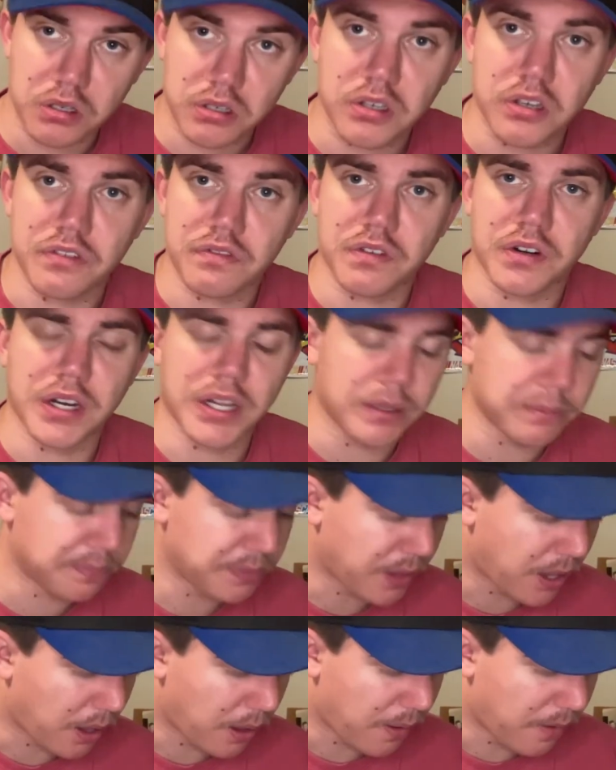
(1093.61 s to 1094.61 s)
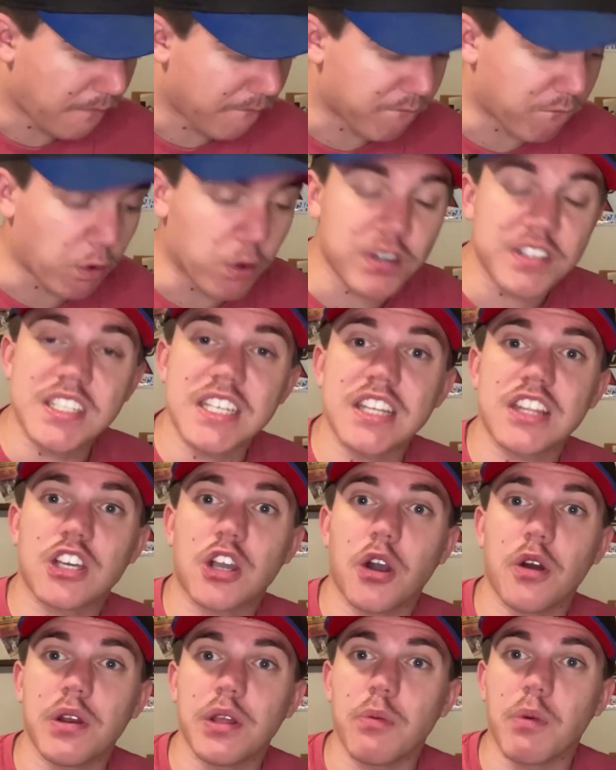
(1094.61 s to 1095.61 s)
Good for him. 14th,
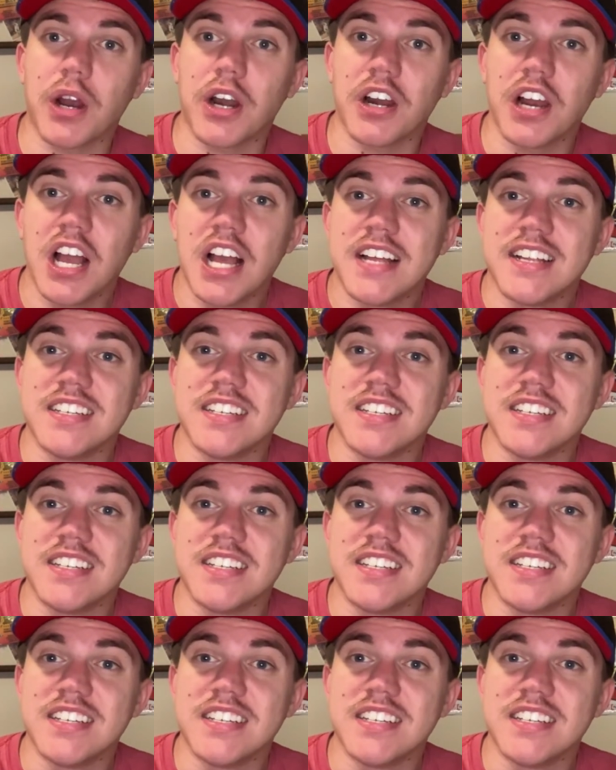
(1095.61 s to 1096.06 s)
Cody Ware.